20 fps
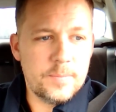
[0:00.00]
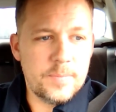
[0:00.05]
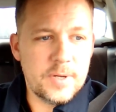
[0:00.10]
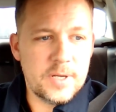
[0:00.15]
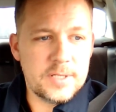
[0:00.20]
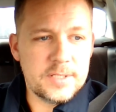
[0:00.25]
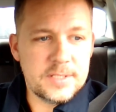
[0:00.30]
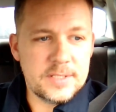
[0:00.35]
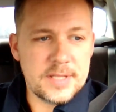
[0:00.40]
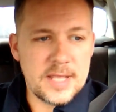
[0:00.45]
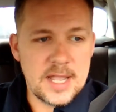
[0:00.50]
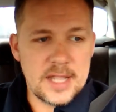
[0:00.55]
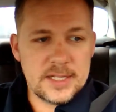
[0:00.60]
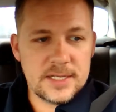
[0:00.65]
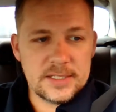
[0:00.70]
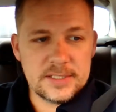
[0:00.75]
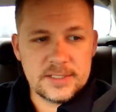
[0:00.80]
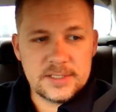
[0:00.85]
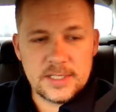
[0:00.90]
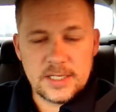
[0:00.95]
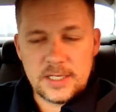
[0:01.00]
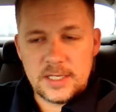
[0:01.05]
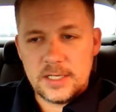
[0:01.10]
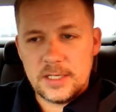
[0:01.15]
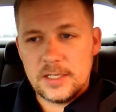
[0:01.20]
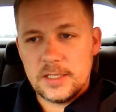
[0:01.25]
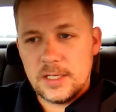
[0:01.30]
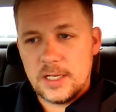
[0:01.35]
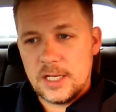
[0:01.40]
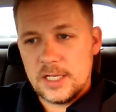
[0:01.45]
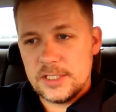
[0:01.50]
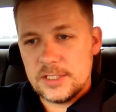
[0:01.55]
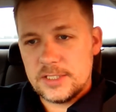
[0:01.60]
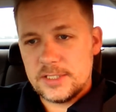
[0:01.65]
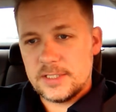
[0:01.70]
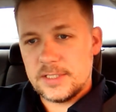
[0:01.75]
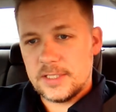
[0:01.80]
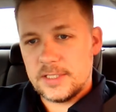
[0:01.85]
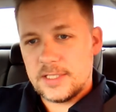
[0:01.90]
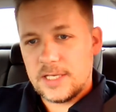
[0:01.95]
but that is, uh, I
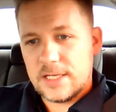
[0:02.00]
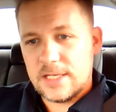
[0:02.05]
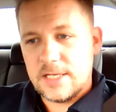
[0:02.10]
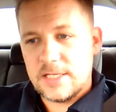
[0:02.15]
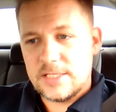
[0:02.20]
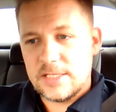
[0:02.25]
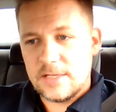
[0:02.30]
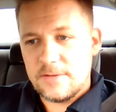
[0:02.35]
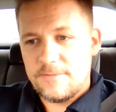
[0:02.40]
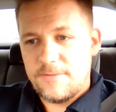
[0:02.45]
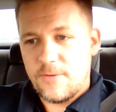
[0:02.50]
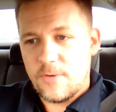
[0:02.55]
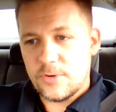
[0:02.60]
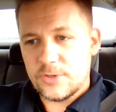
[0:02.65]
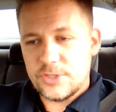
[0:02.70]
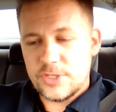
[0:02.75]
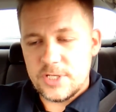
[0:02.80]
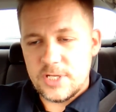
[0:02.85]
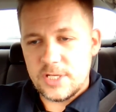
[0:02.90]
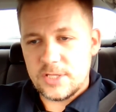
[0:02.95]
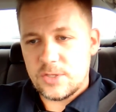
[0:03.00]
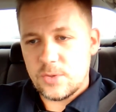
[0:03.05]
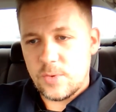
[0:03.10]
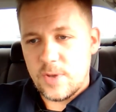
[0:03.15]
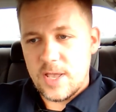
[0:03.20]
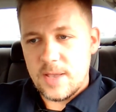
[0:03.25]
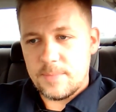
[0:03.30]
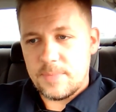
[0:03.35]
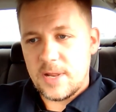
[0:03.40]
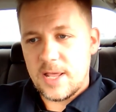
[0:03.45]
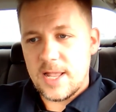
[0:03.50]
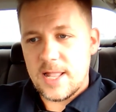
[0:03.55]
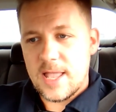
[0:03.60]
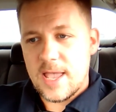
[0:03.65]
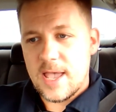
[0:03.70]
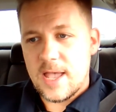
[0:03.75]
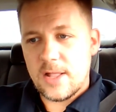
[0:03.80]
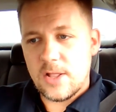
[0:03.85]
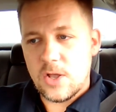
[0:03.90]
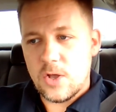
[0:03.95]
just, that, it's unfortunate the way it played
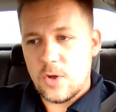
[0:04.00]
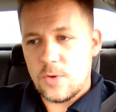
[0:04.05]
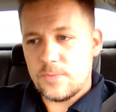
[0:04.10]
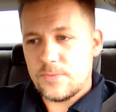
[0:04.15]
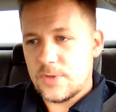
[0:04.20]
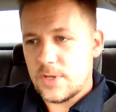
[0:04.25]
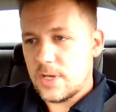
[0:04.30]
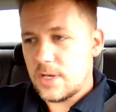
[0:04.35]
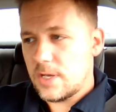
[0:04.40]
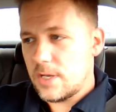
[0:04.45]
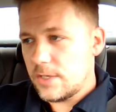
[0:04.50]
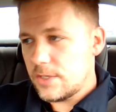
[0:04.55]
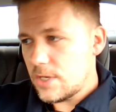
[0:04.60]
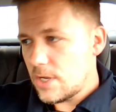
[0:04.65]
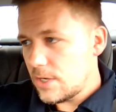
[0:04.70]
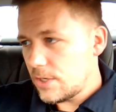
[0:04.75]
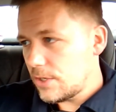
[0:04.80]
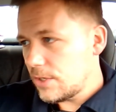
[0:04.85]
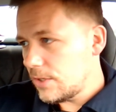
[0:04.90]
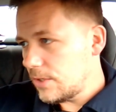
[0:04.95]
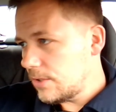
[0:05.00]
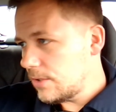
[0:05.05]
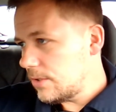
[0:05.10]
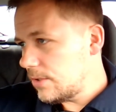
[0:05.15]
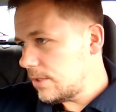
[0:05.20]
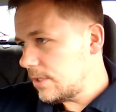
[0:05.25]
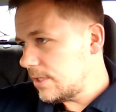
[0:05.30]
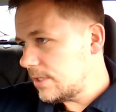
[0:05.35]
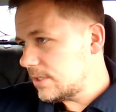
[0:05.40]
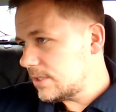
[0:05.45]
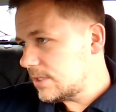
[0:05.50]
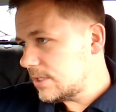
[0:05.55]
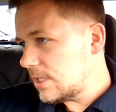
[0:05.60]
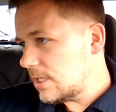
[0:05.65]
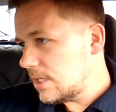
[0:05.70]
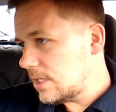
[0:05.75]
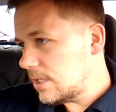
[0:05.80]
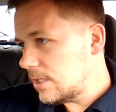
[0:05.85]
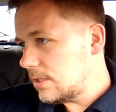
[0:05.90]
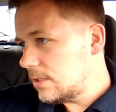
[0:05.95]
out. I hope the young girl is
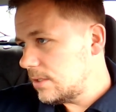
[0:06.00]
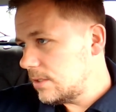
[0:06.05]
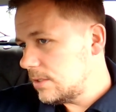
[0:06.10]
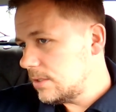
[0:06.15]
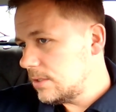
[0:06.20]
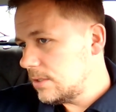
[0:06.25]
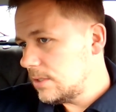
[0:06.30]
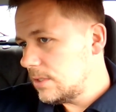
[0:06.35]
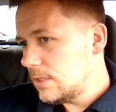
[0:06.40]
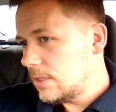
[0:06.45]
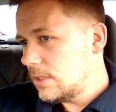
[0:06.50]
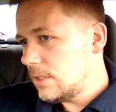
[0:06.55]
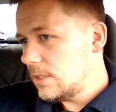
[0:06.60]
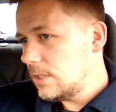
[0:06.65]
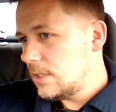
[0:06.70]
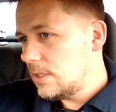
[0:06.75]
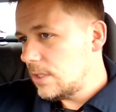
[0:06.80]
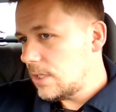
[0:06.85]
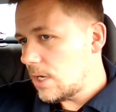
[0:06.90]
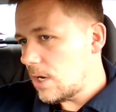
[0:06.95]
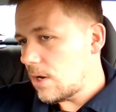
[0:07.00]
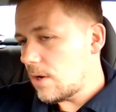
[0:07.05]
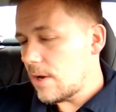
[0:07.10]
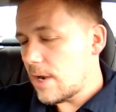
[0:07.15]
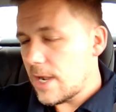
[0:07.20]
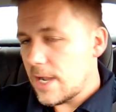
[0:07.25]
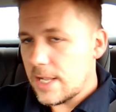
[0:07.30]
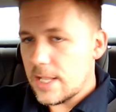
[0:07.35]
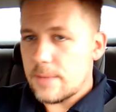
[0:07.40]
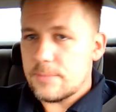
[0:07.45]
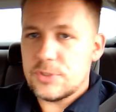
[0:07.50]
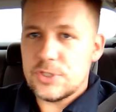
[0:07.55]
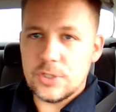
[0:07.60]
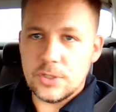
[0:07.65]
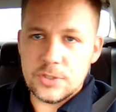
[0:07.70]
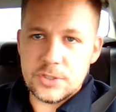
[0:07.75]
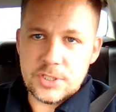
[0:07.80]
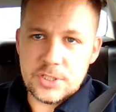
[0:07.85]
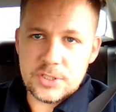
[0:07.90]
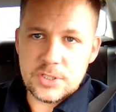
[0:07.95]
uh, all right. I'm
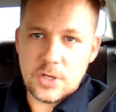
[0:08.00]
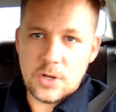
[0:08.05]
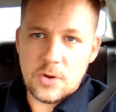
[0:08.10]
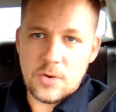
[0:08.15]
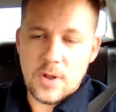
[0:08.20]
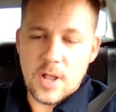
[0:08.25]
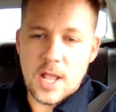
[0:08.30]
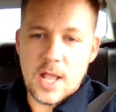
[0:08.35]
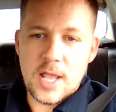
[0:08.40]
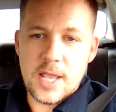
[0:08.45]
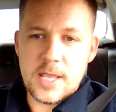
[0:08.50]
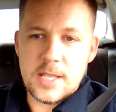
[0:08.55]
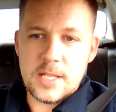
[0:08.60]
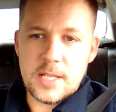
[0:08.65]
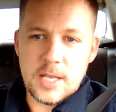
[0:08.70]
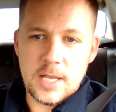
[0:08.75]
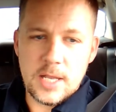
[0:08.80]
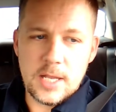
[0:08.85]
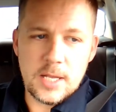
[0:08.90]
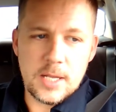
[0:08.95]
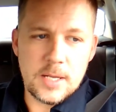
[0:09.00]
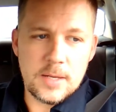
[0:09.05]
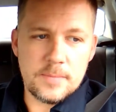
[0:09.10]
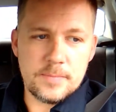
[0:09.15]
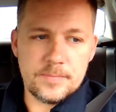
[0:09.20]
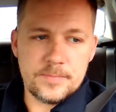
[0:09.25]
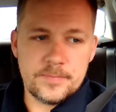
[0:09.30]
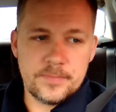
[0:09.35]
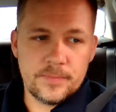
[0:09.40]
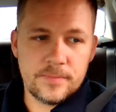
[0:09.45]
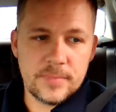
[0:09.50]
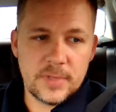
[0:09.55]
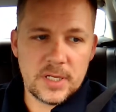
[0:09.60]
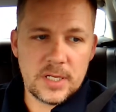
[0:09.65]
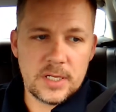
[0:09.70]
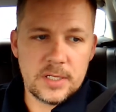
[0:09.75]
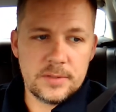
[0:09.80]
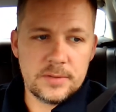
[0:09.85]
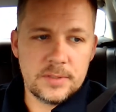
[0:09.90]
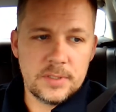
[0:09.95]
sure she's all right. Um,
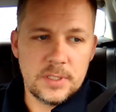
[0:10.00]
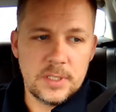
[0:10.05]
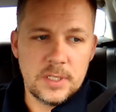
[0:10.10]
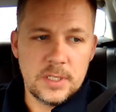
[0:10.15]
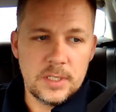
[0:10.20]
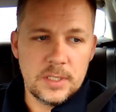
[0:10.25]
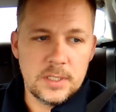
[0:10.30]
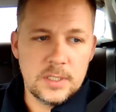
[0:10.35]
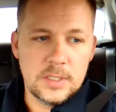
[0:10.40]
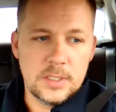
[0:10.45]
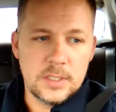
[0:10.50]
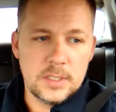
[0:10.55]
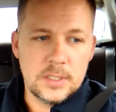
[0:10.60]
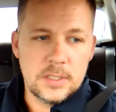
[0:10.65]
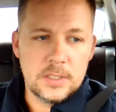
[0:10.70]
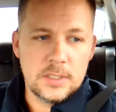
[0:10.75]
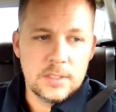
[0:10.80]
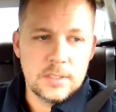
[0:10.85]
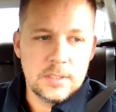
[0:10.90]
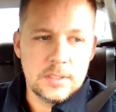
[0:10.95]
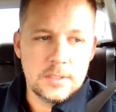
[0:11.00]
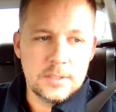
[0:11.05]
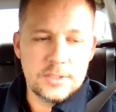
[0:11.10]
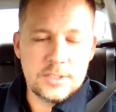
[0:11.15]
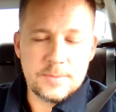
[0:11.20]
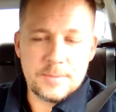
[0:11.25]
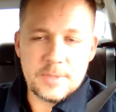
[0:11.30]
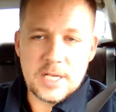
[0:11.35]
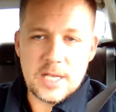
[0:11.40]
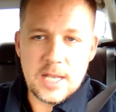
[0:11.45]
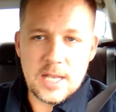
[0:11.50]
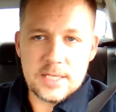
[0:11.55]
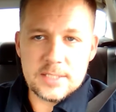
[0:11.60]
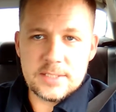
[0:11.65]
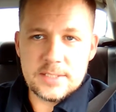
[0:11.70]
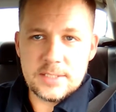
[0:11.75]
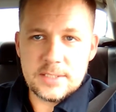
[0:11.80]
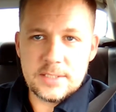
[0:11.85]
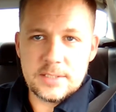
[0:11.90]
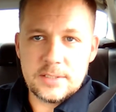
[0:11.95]
but Tim
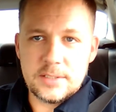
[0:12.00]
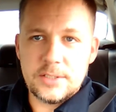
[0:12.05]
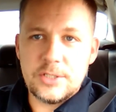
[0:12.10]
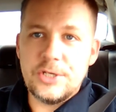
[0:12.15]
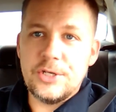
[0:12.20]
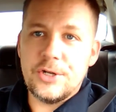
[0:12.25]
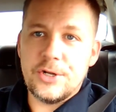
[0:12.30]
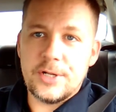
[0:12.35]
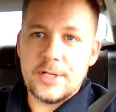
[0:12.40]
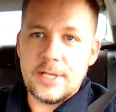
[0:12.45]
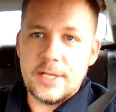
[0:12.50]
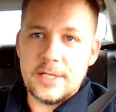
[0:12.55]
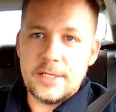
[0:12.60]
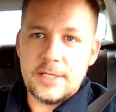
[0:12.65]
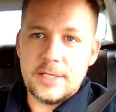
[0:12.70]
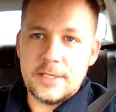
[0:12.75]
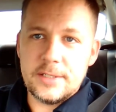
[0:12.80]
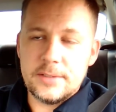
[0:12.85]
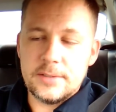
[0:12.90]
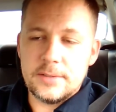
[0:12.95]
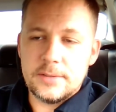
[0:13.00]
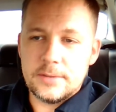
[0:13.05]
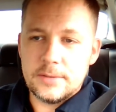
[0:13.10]
Acosta, you're an idiot.